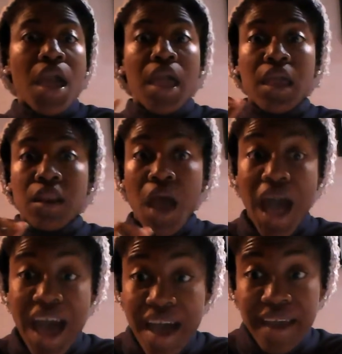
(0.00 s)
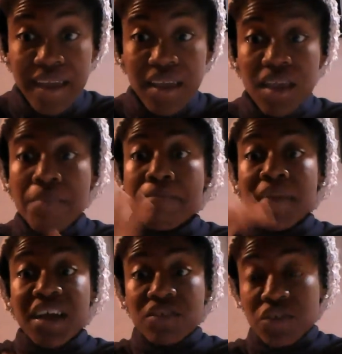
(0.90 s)
And
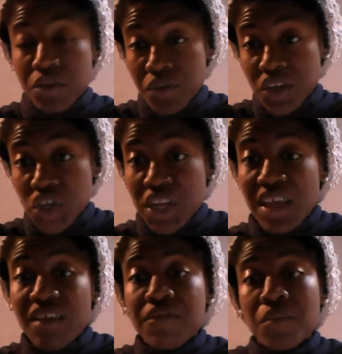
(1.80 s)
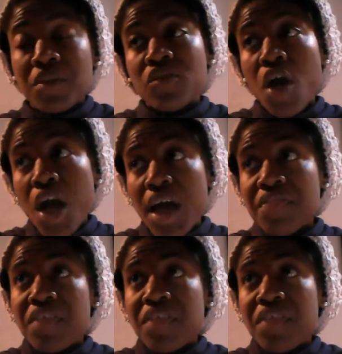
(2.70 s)
my generation has been taught